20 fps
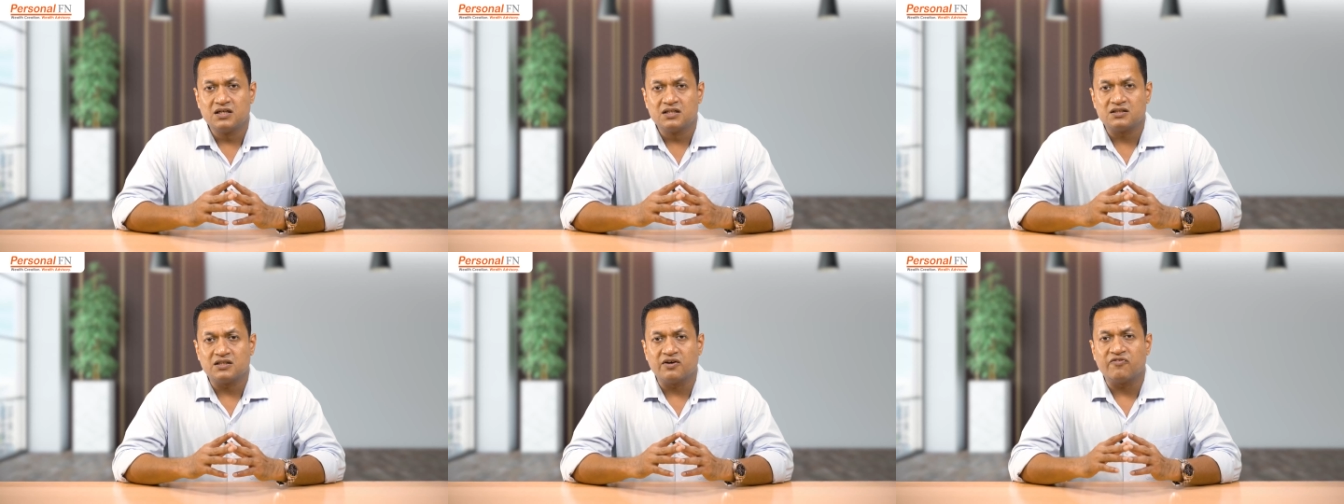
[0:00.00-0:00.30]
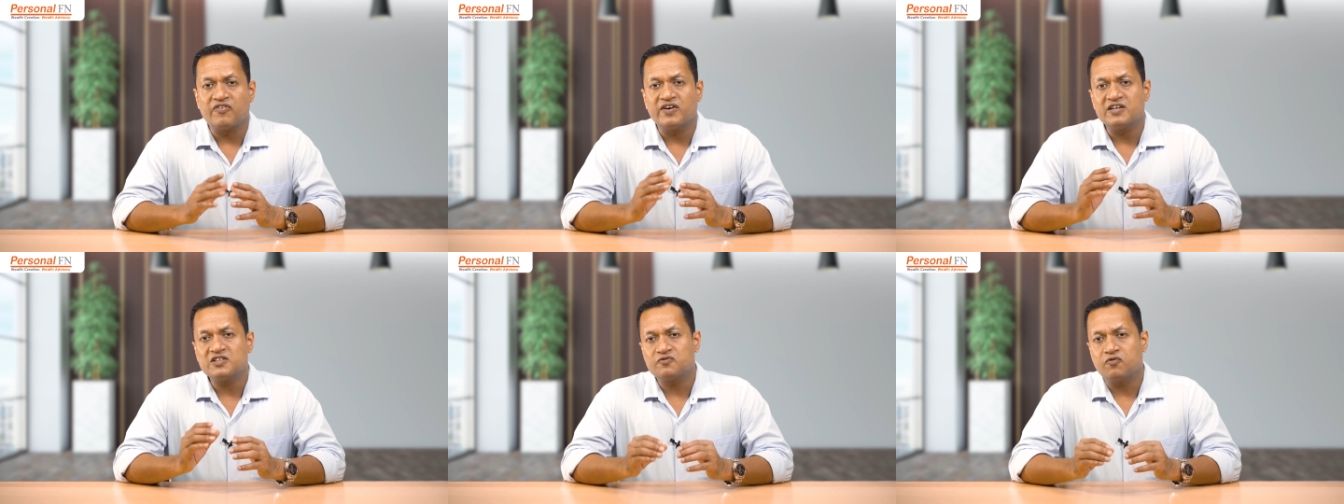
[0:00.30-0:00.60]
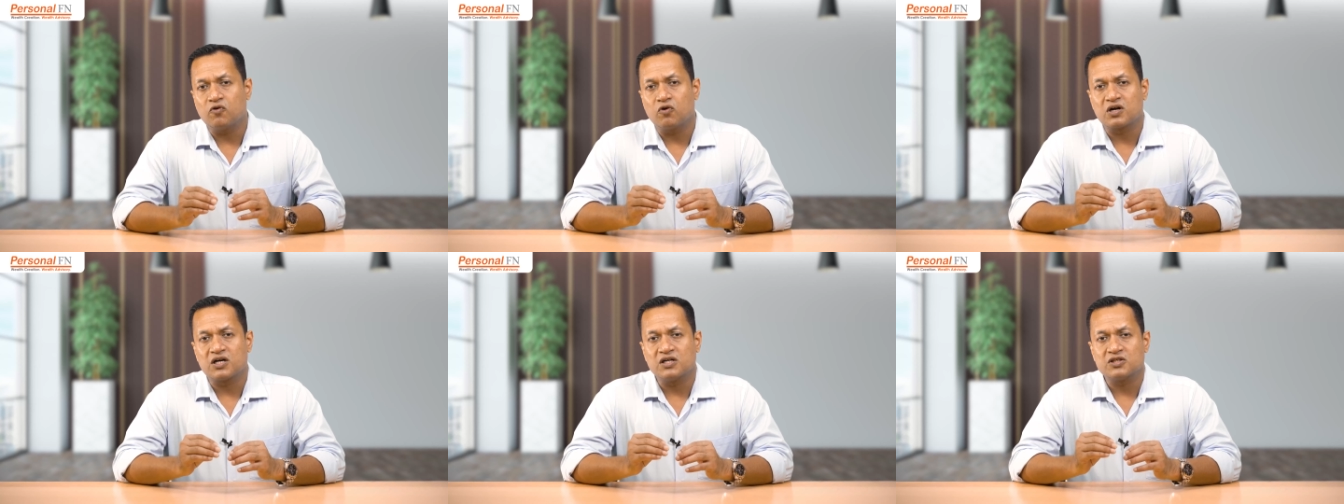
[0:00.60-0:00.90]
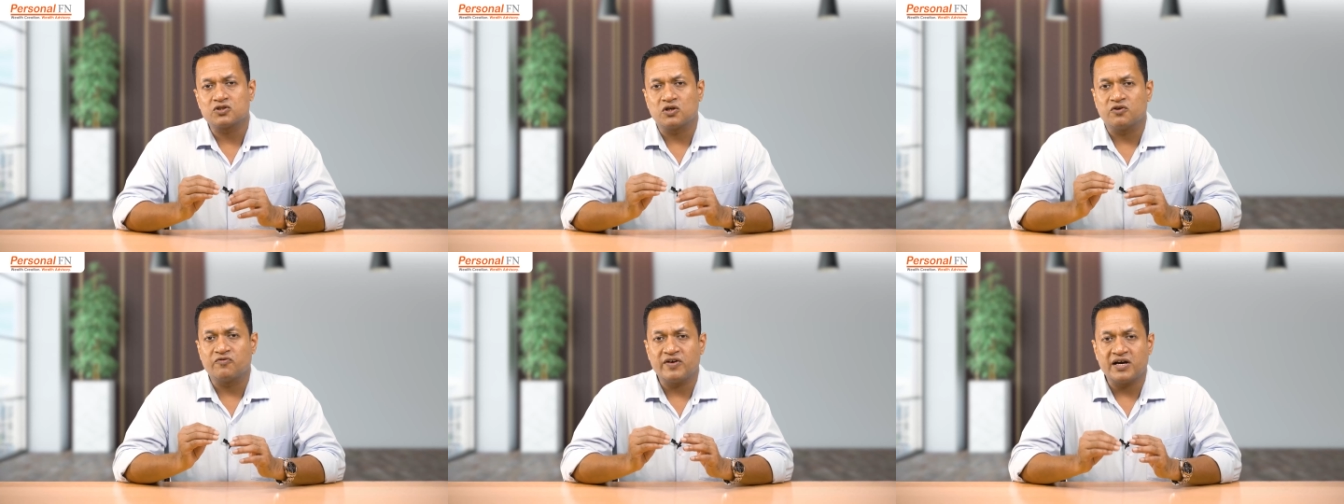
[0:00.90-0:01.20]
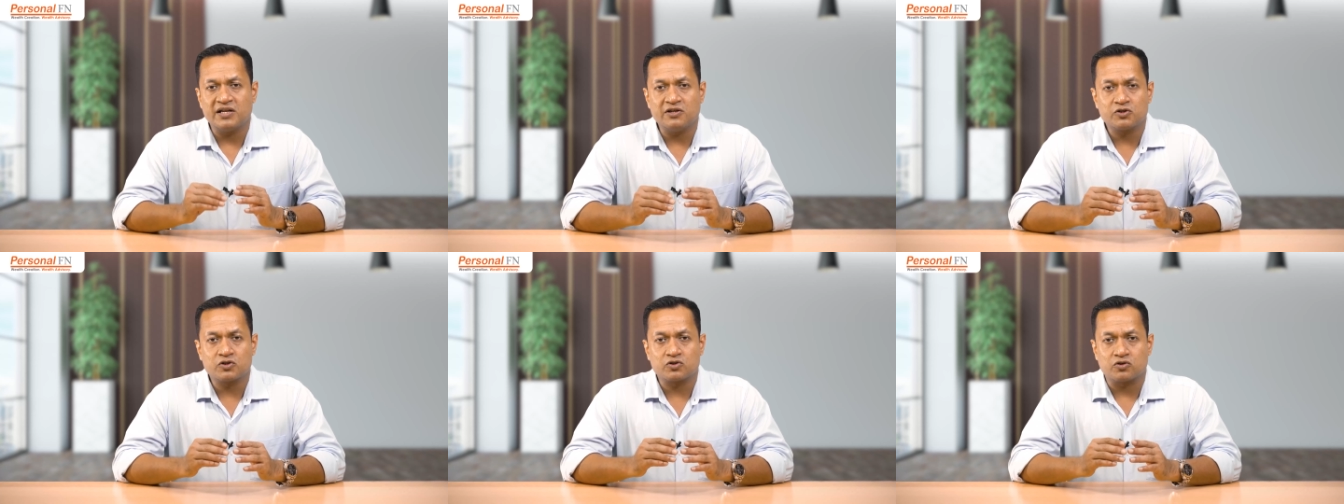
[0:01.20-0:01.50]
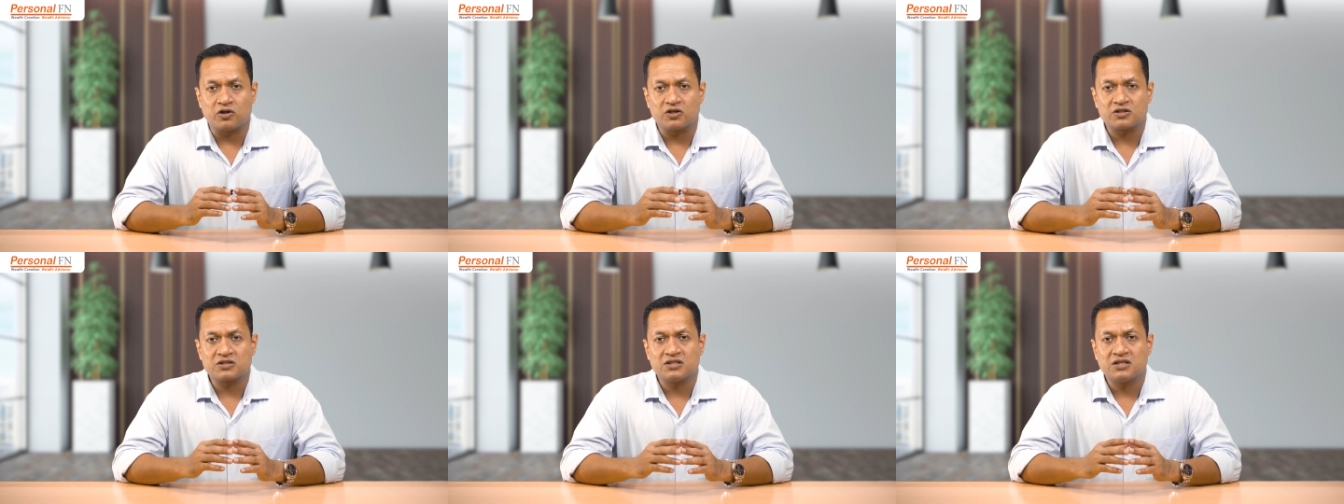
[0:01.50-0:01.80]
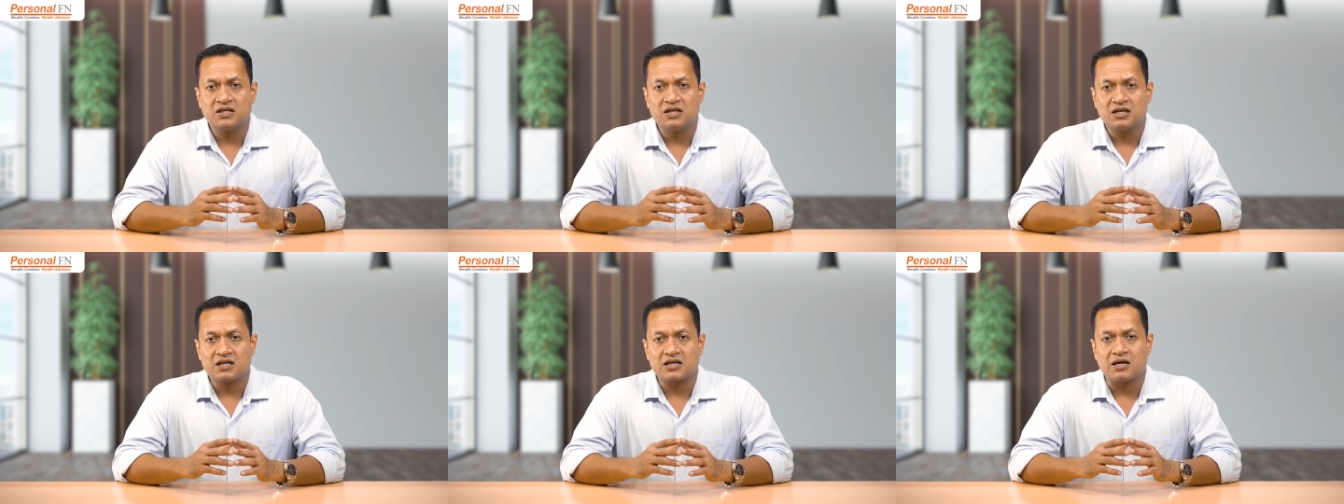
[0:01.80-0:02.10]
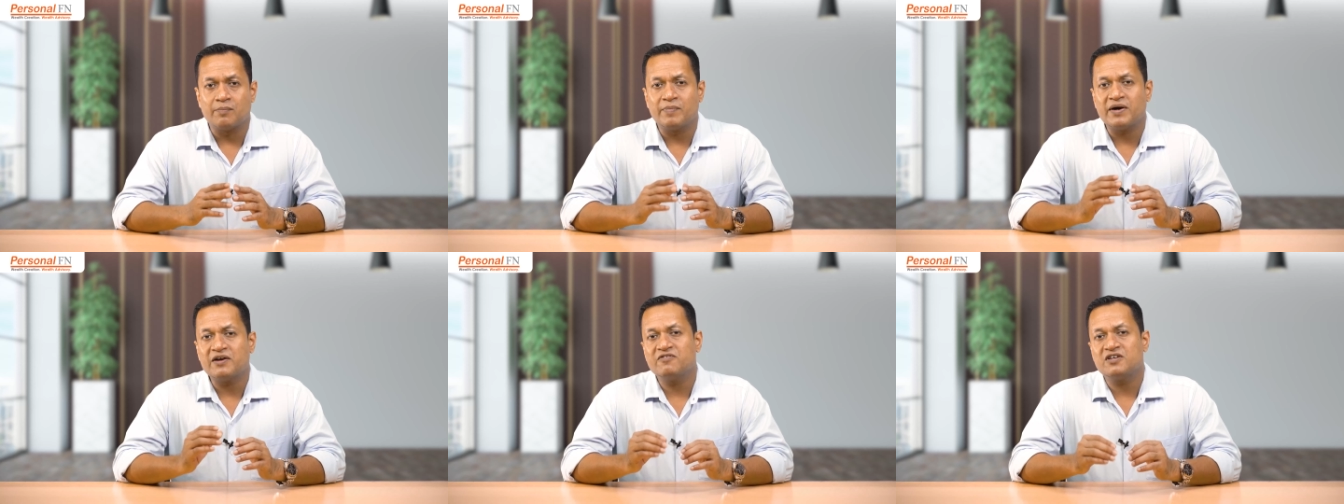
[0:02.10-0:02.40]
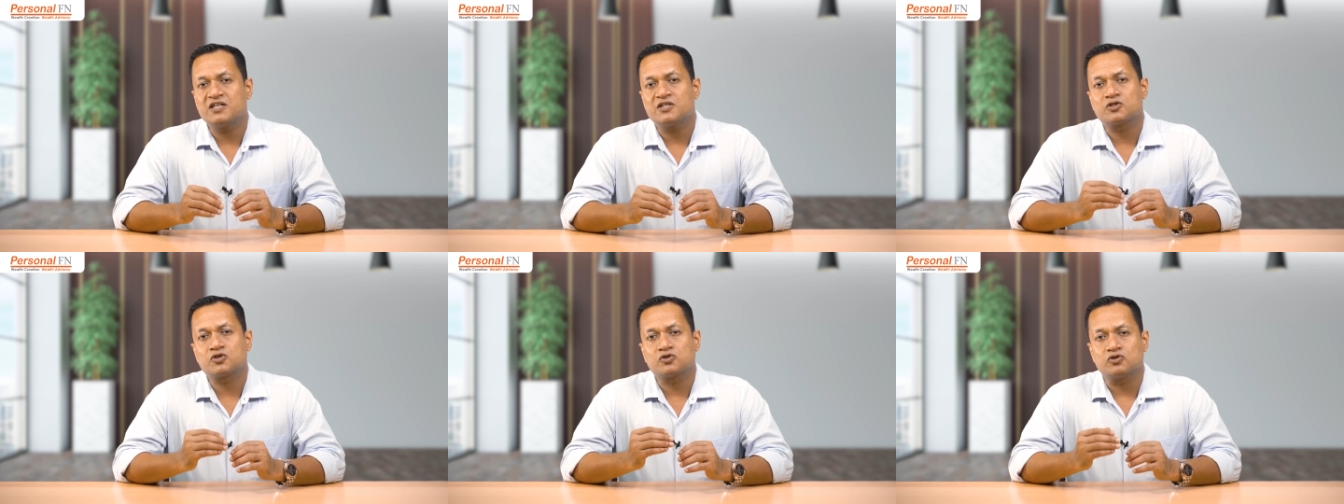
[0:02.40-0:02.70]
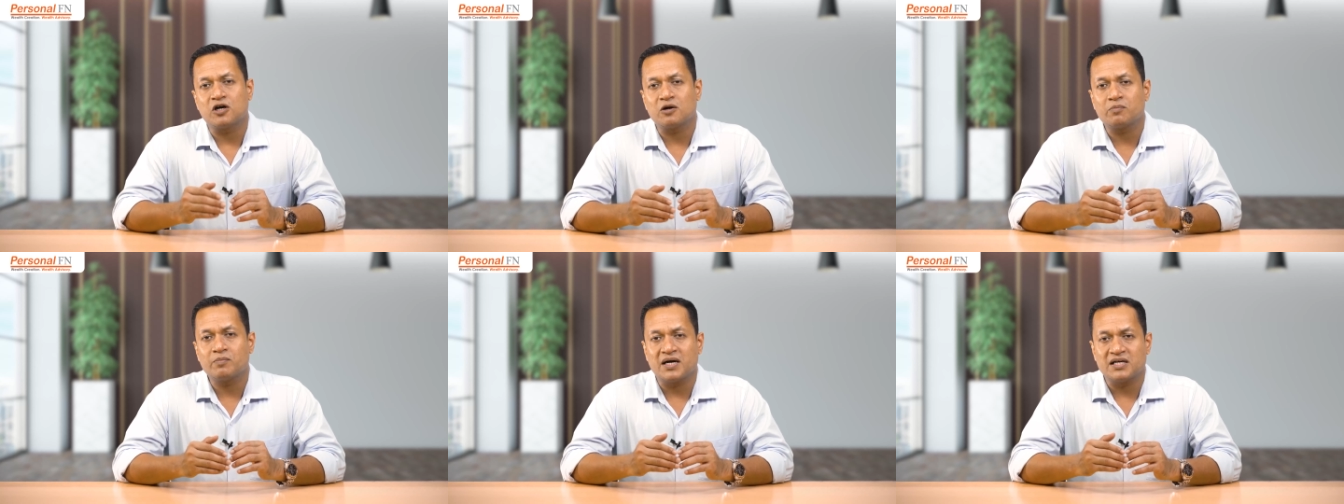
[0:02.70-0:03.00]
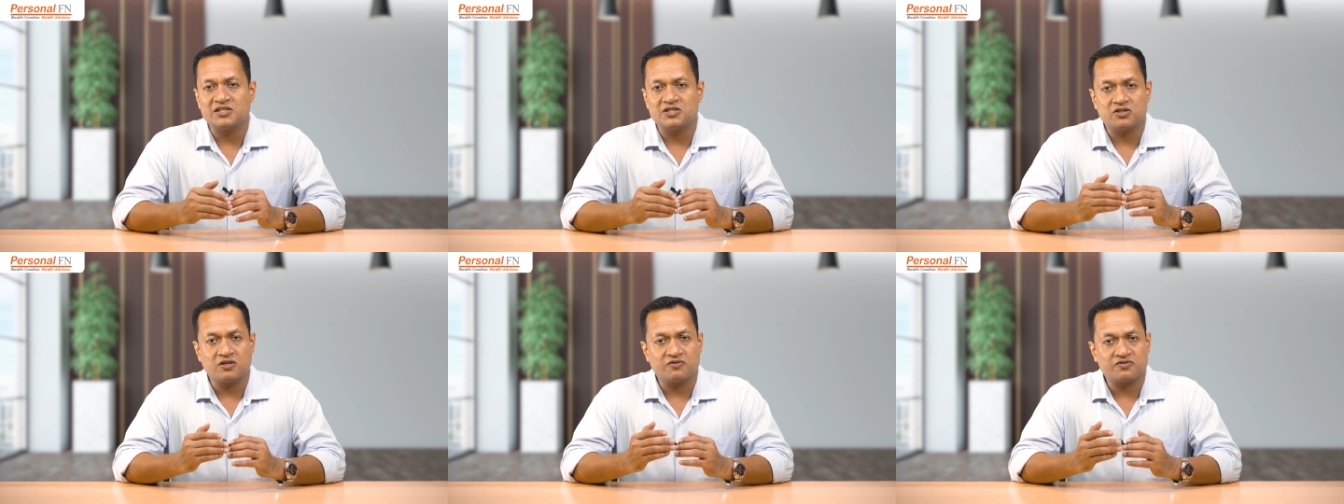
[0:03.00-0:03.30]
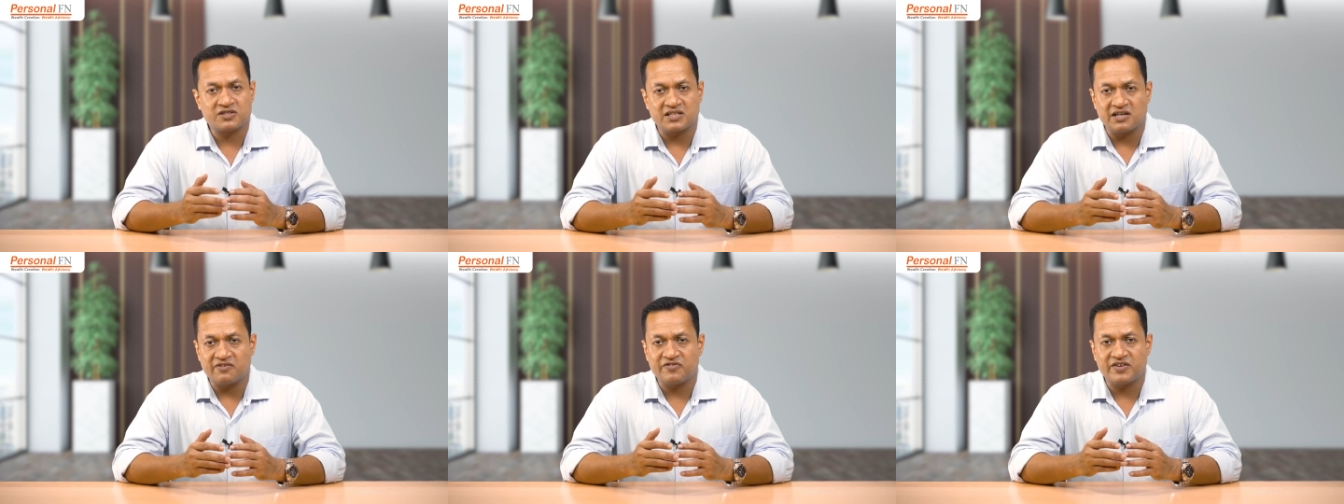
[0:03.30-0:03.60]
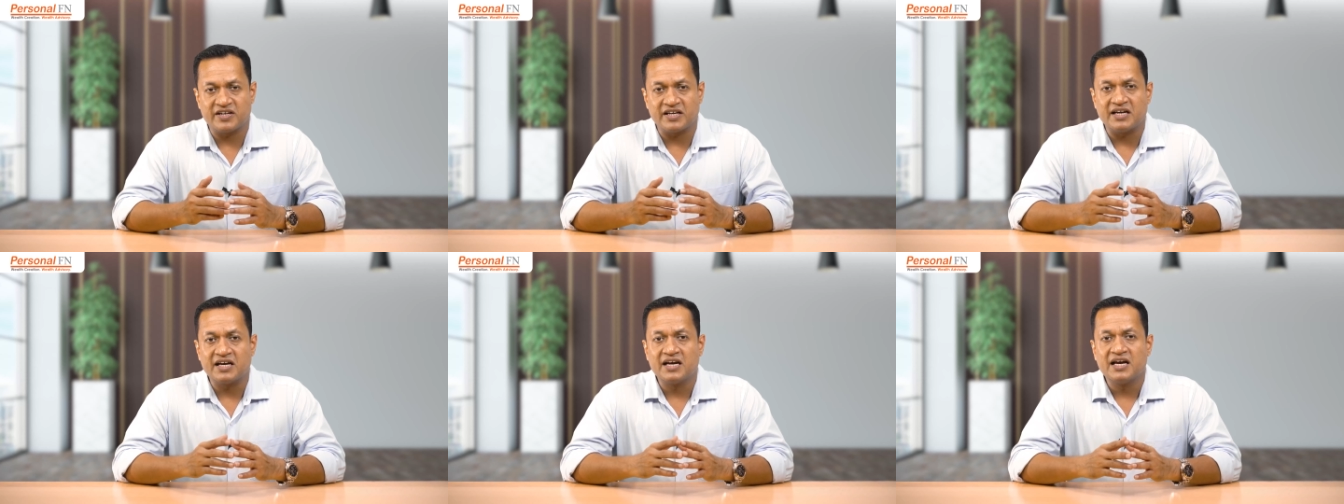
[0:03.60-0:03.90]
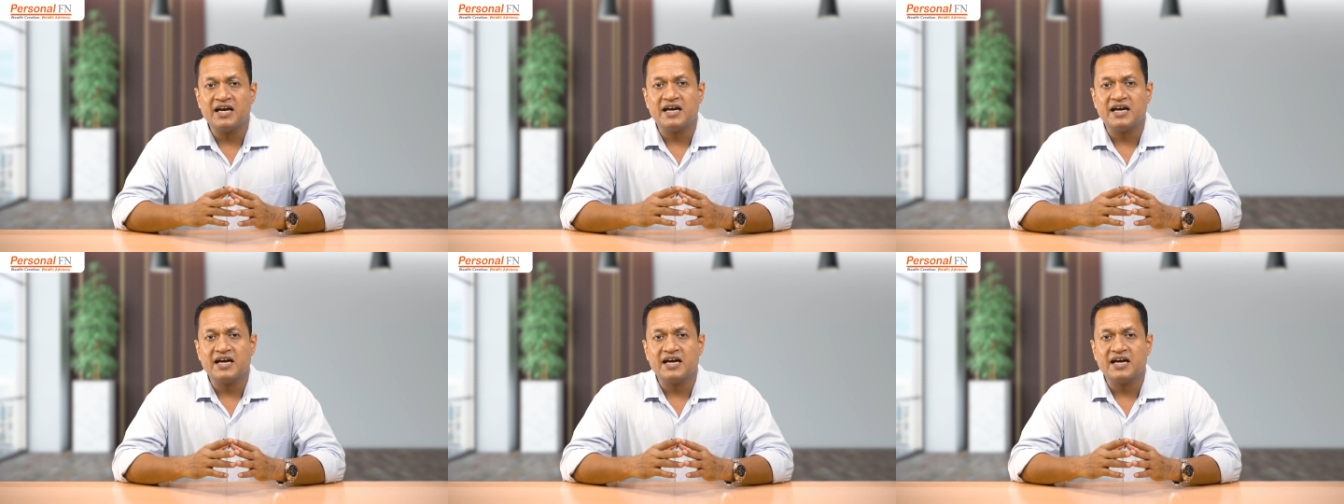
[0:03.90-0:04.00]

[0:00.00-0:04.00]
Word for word: The fund's focus on value stocks, combined with a strong margin of safety,